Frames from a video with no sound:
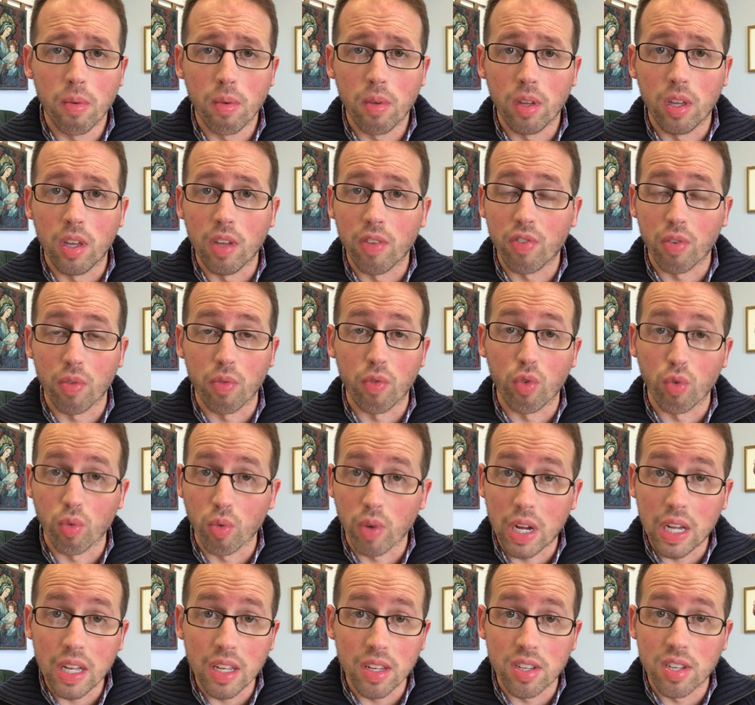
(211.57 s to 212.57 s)
gifts of
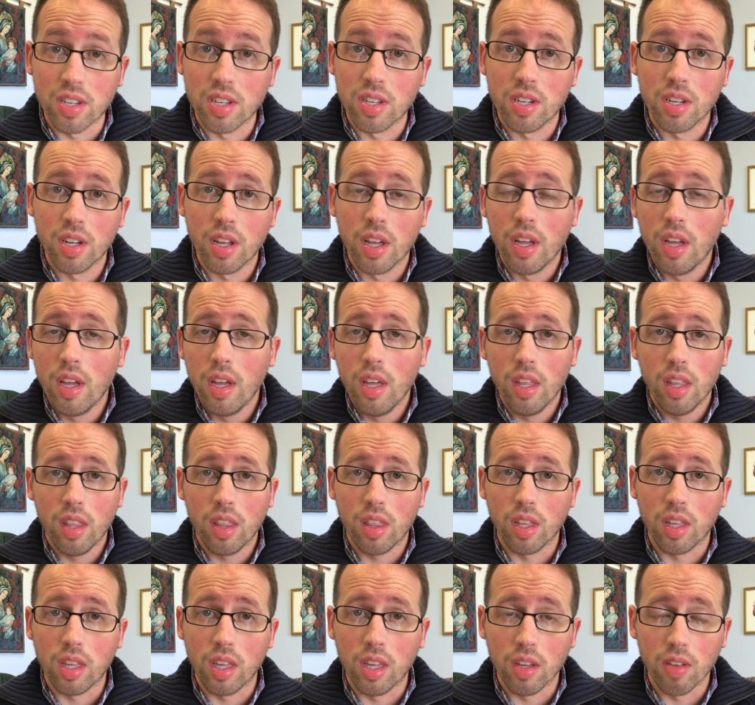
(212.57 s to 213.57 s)
grace,
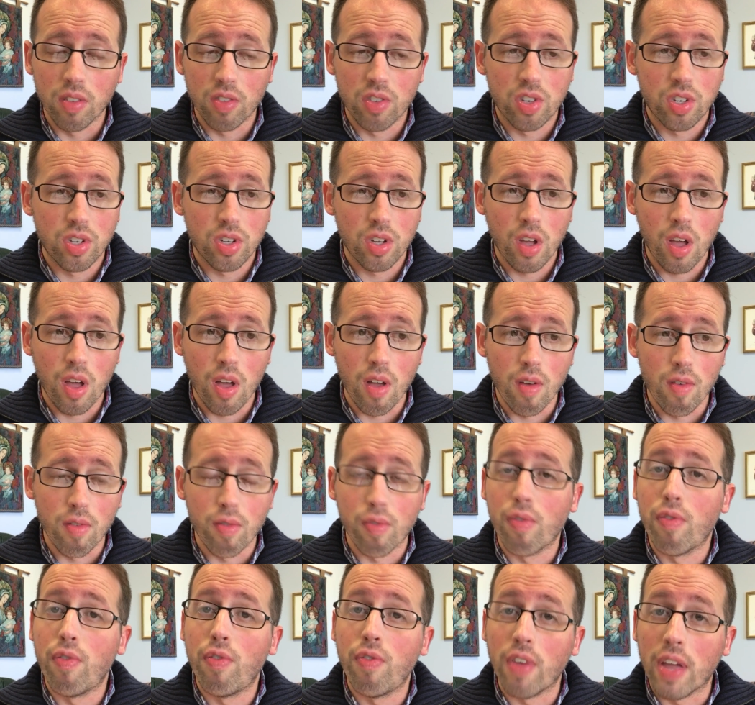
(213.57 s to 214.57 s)
the gifts of
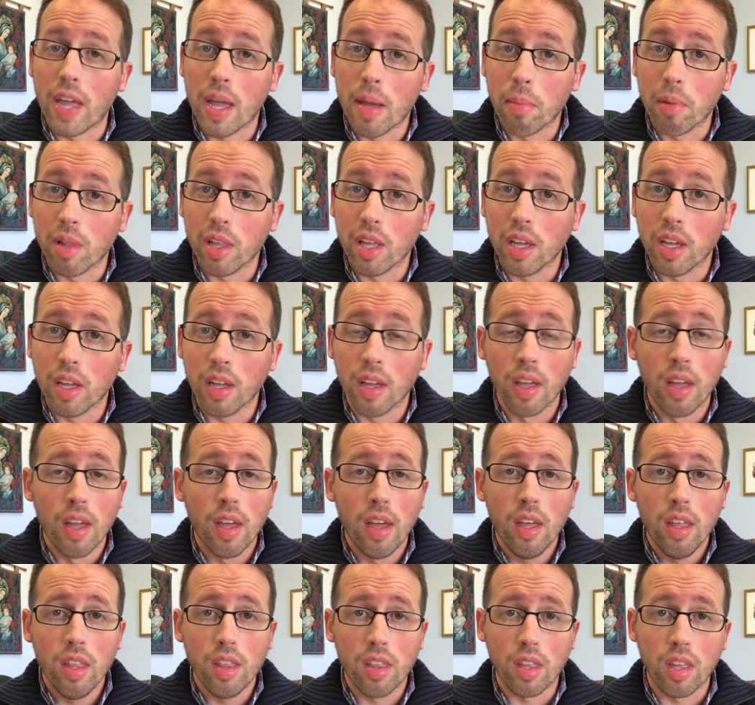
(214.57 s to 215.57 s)
family,
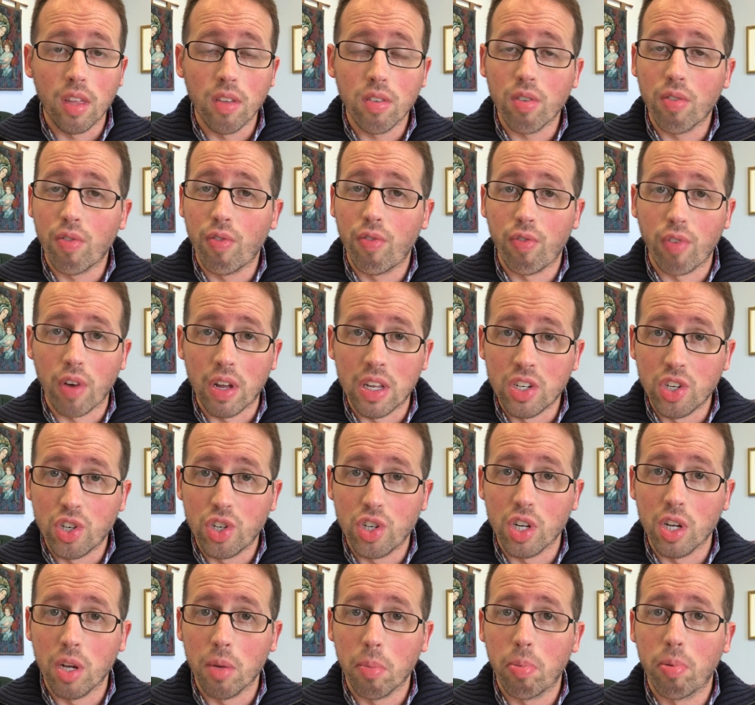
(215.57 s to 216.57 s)
the gifts of
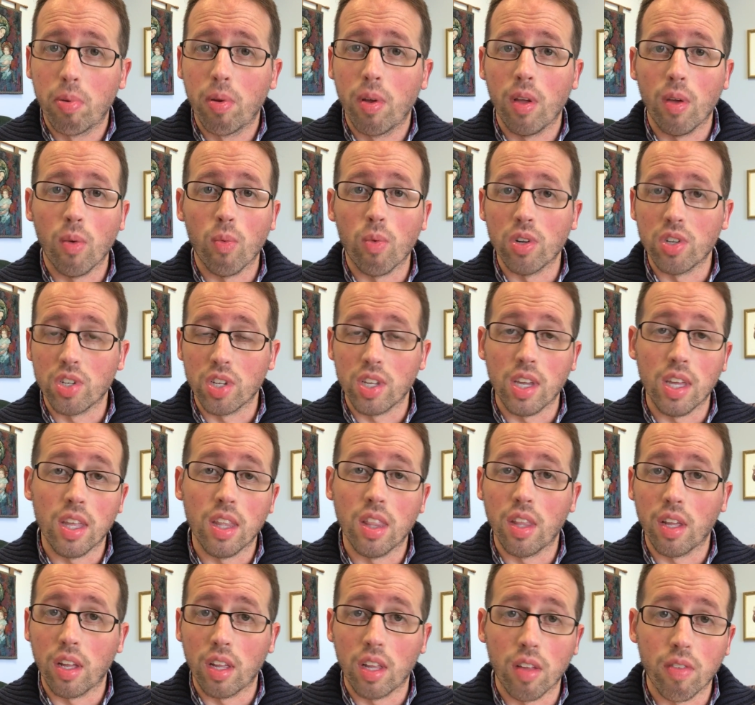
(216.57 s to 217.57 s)
friendship, once
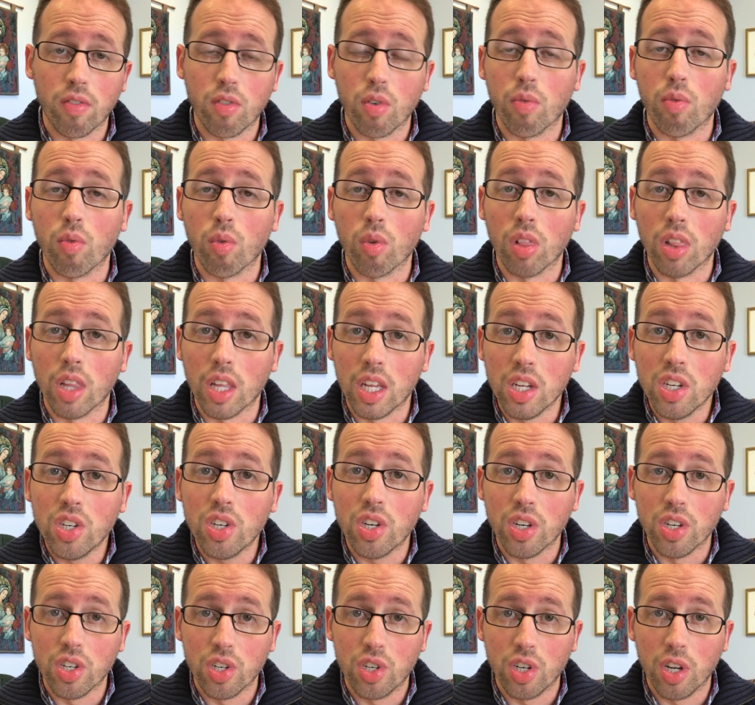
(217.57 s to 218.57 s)
again, the gift of
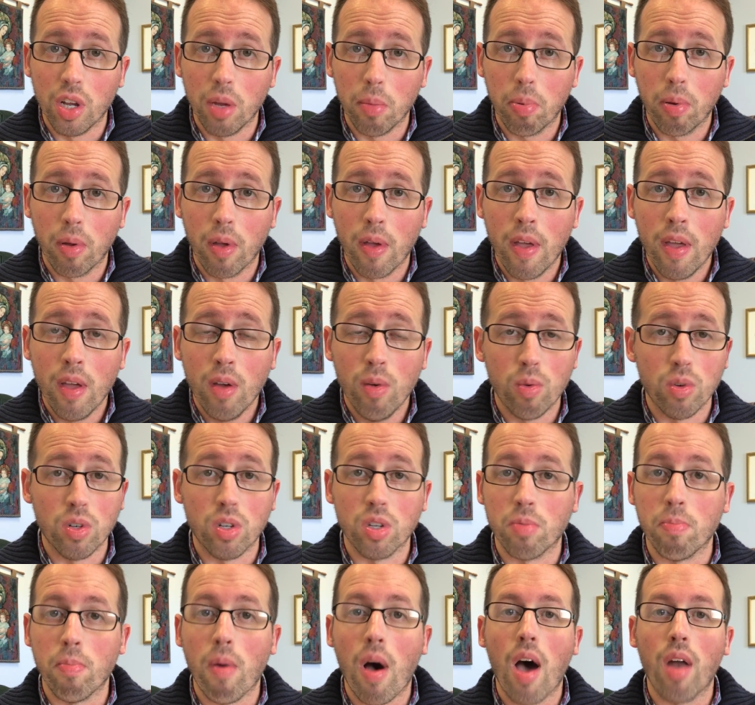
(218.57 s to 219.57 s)
relationship, which
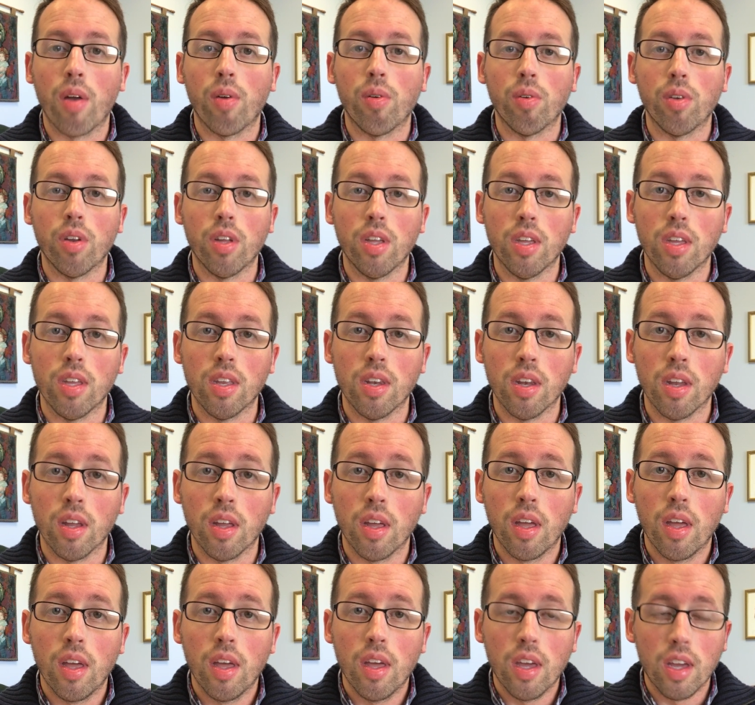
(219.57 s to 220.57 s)
is modeled in
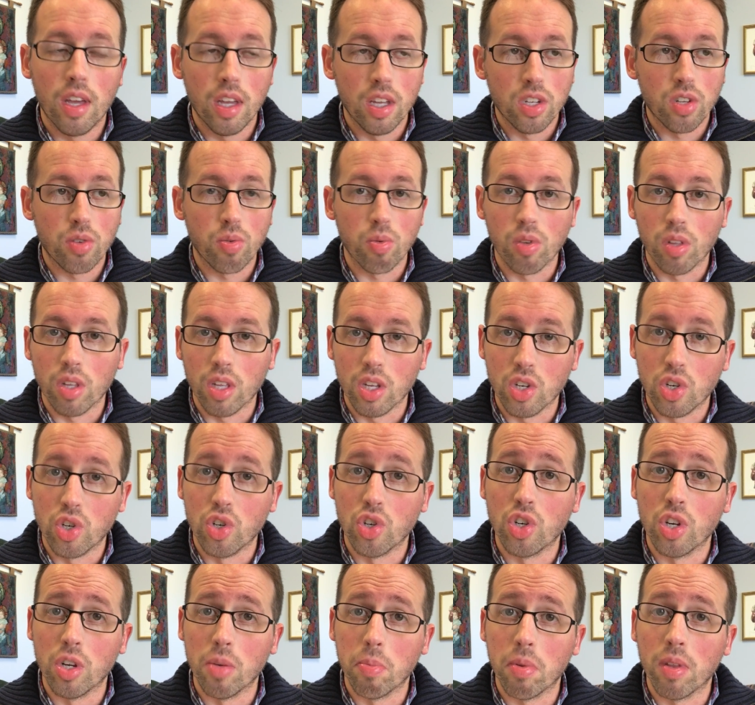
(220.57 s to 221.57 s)
his
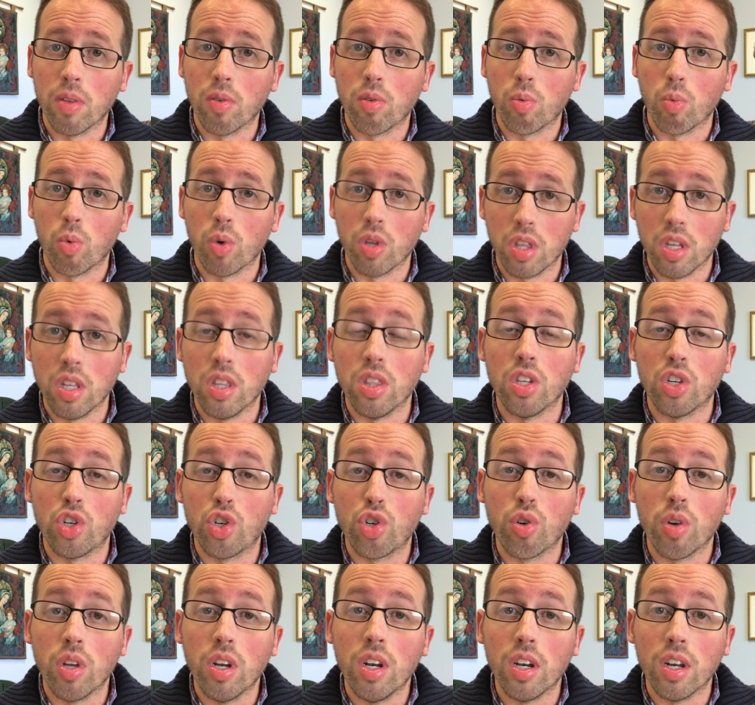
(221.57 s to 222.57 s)
relationship within the
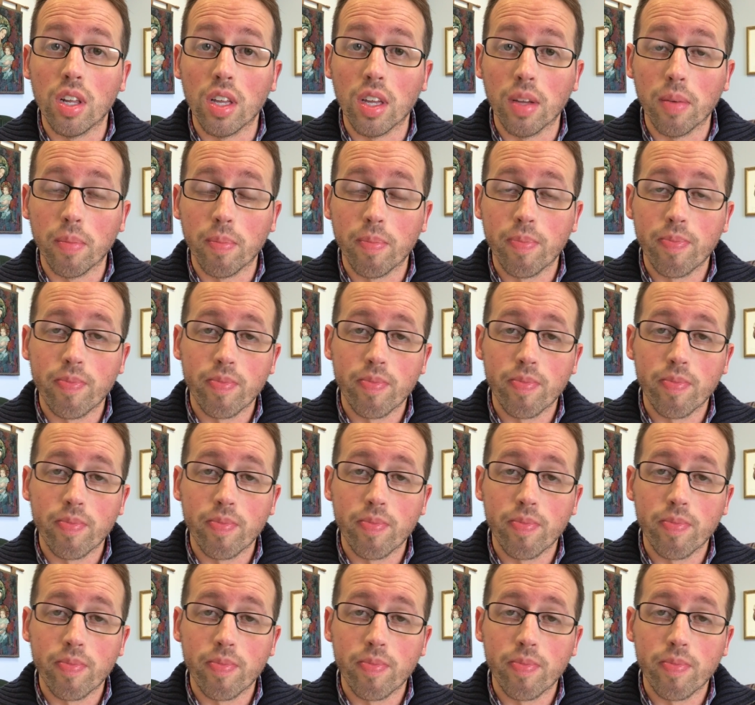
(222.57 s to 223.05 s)
Trinity.